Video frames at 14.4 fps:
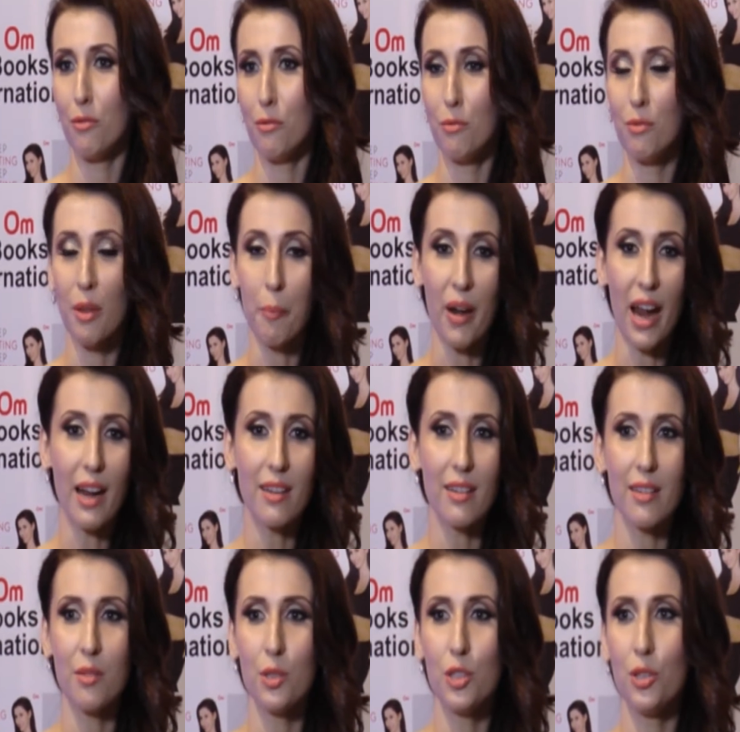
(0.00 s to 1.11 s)
the
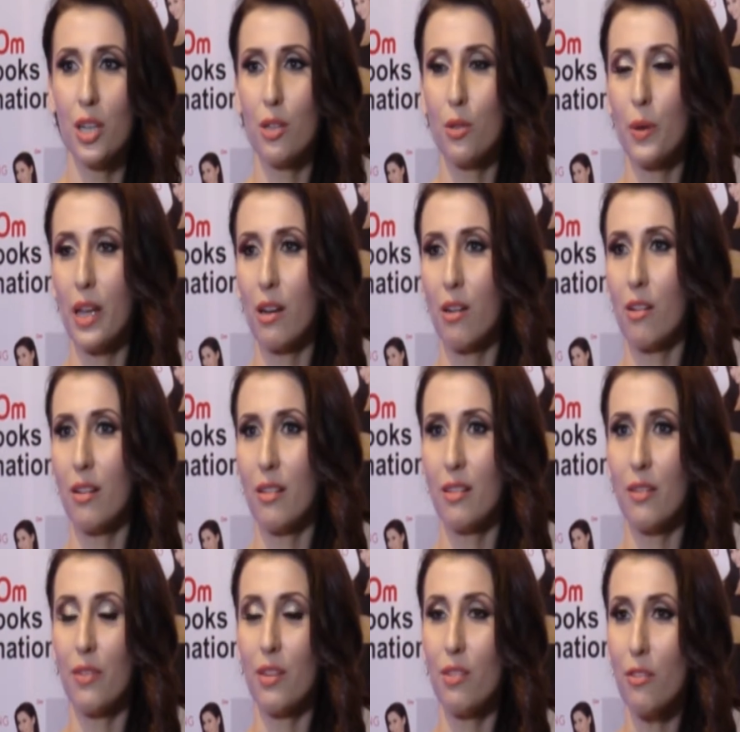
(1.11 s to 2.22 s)
practice which you are doing and all the
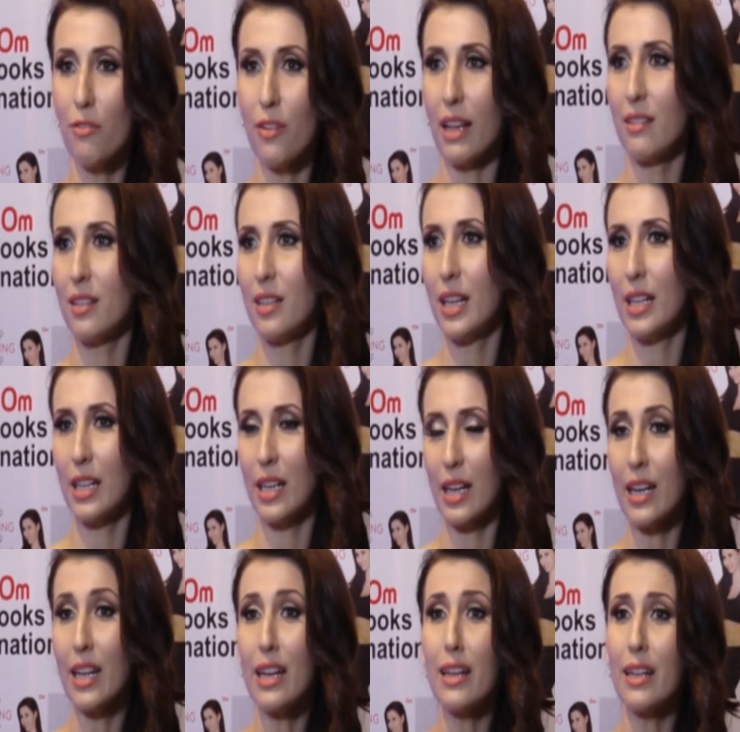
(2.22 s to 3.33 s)
stuff is so fascinating
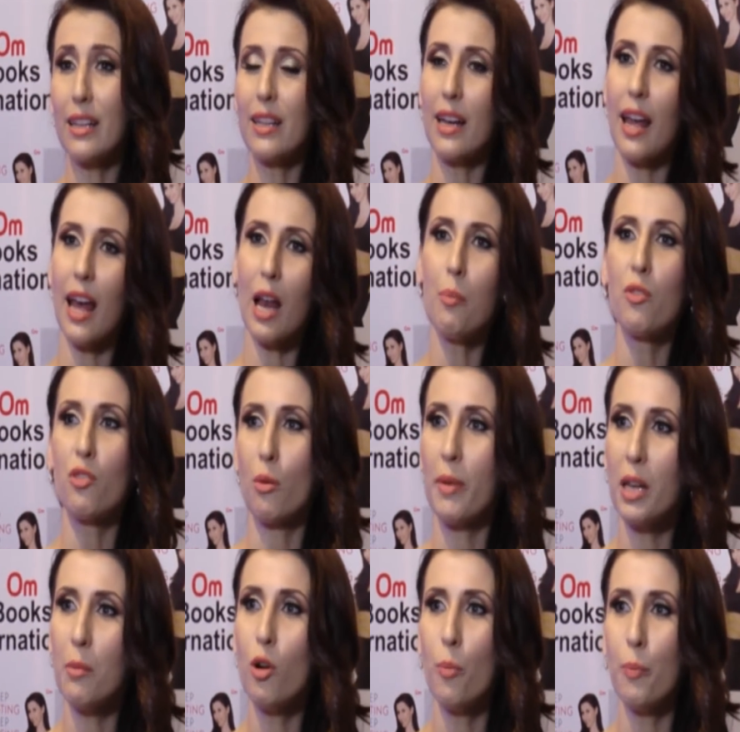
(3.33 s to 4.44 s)
and it can help so
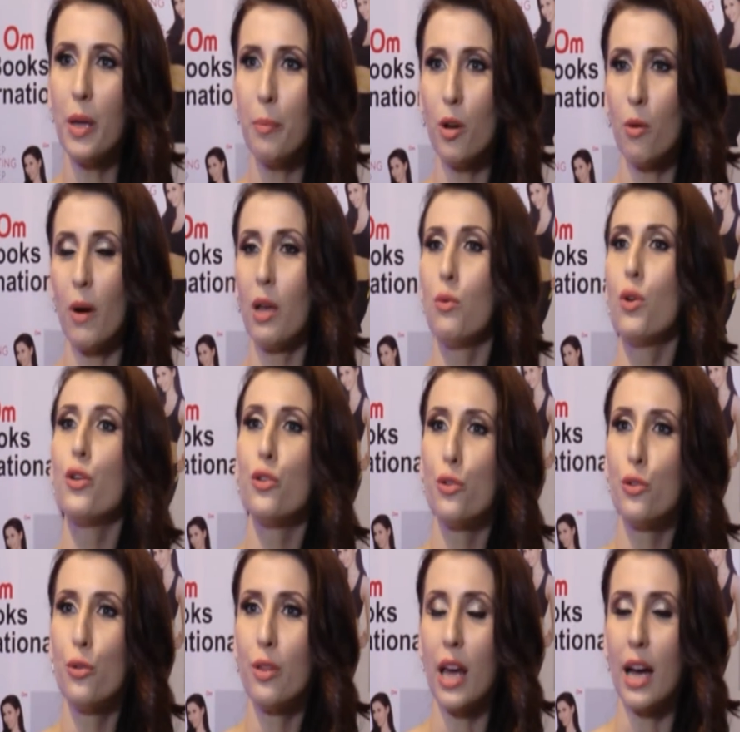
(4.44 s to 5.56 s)
many more people. Why won't you
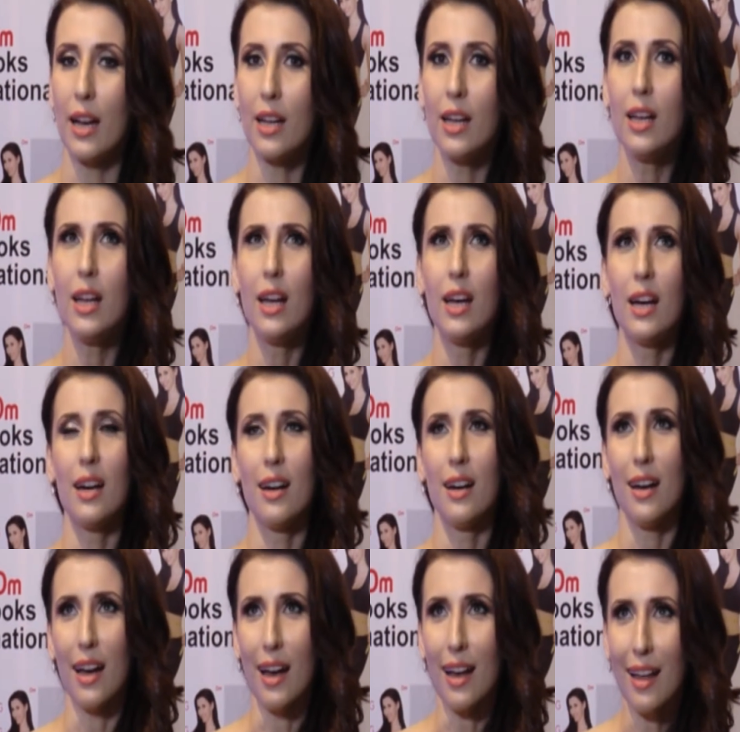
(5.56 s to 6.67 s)
do that?
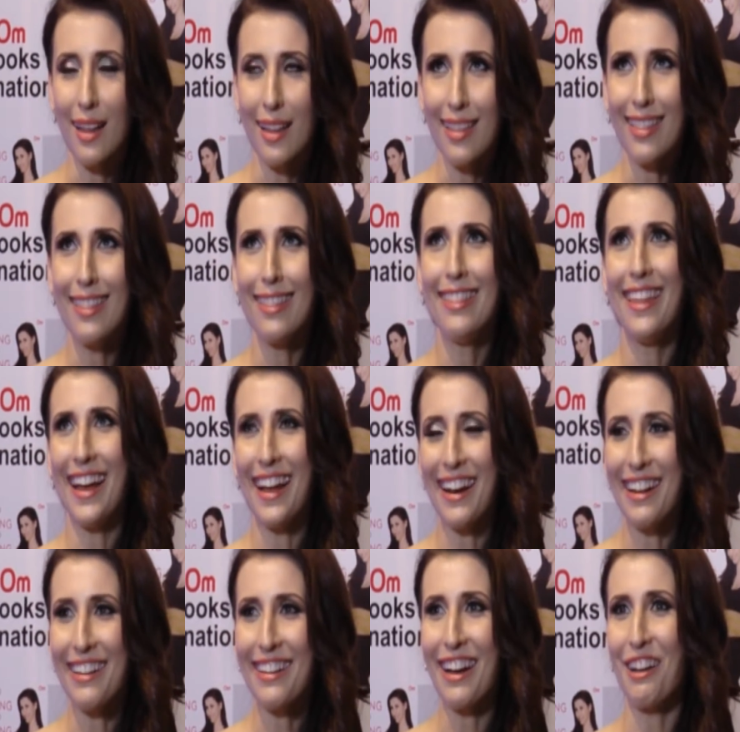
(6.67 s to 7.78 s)
And then
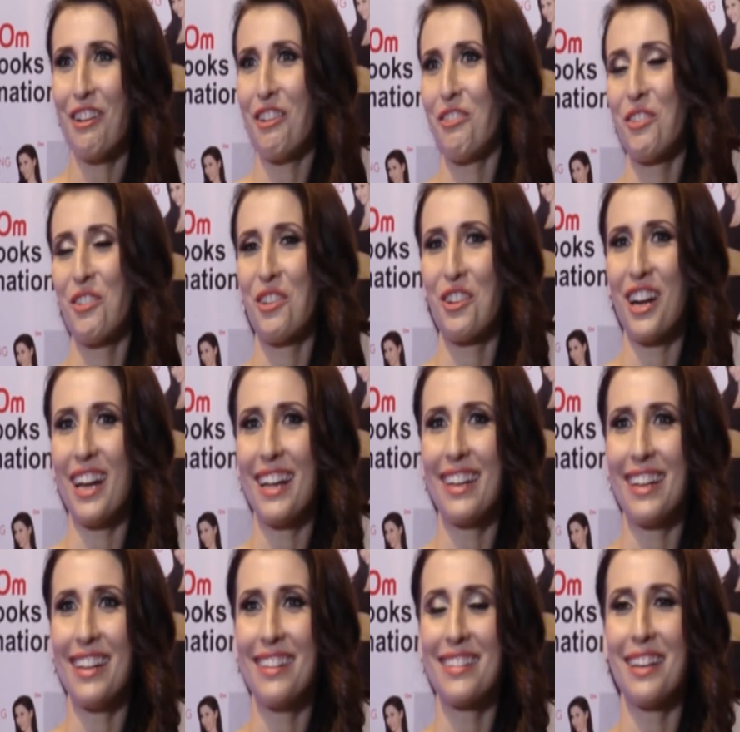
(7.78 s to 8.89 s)
it kind of struck
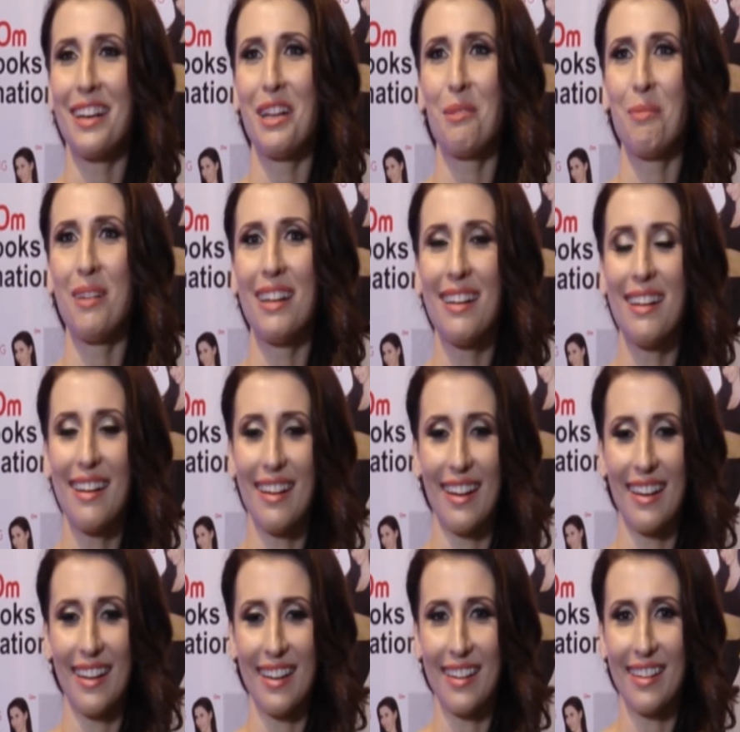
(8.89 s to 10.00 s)
inside me,
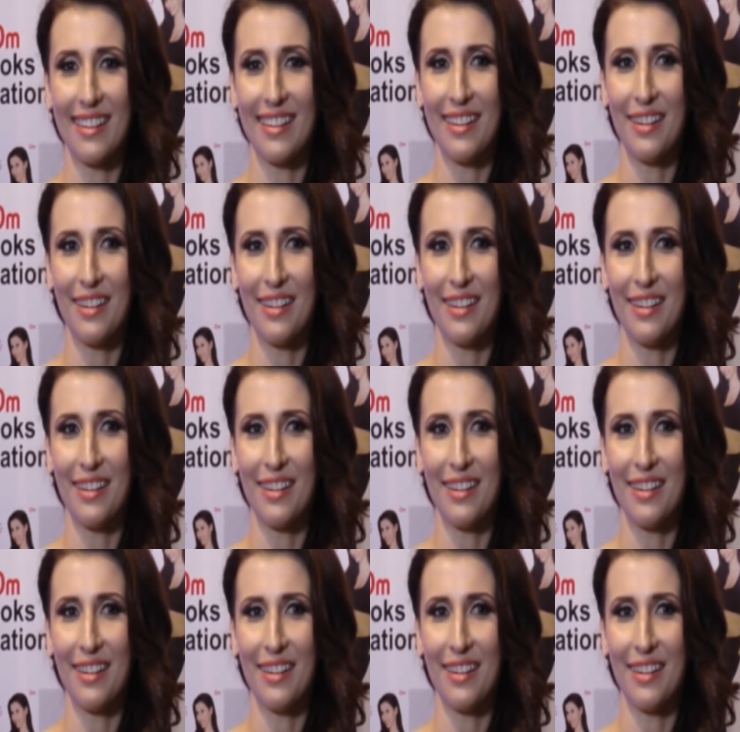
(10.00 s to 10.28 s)
and